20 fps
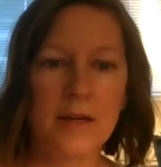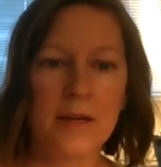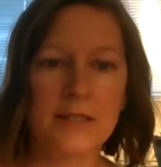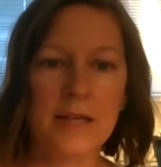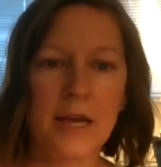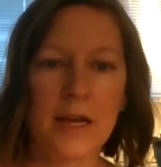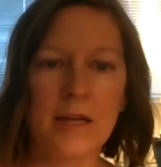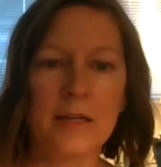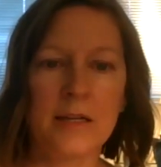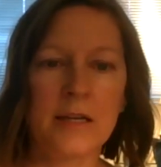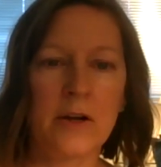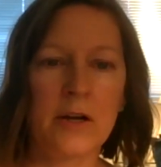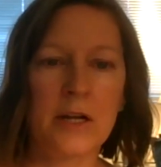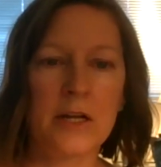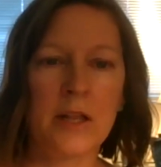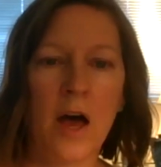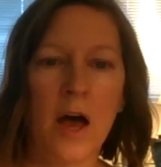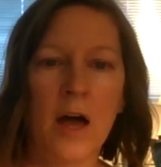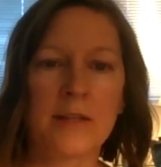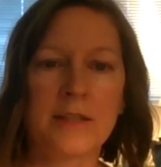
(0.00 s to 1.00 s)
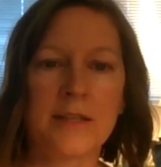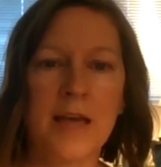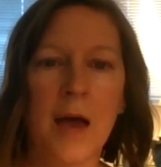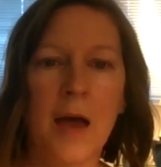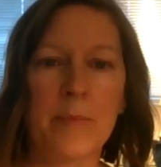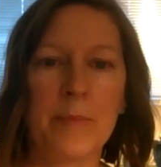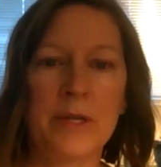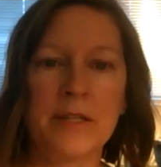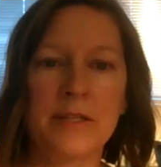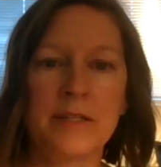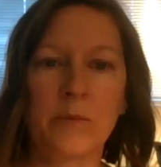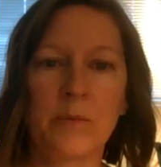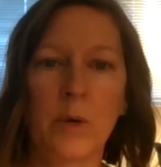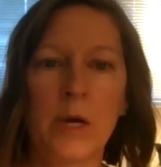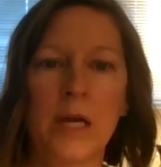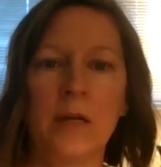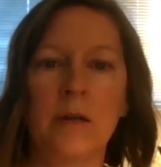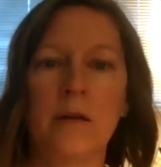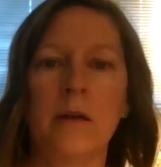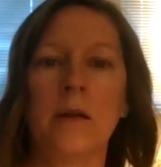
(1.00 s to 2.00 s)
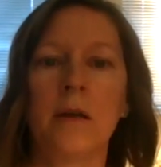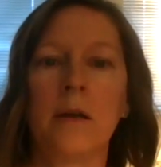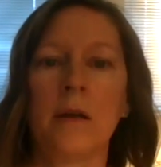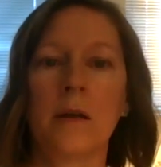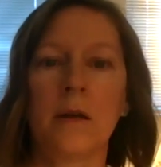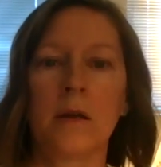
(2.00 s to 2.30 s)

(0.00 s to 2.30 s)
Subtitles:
A secondary loss happens when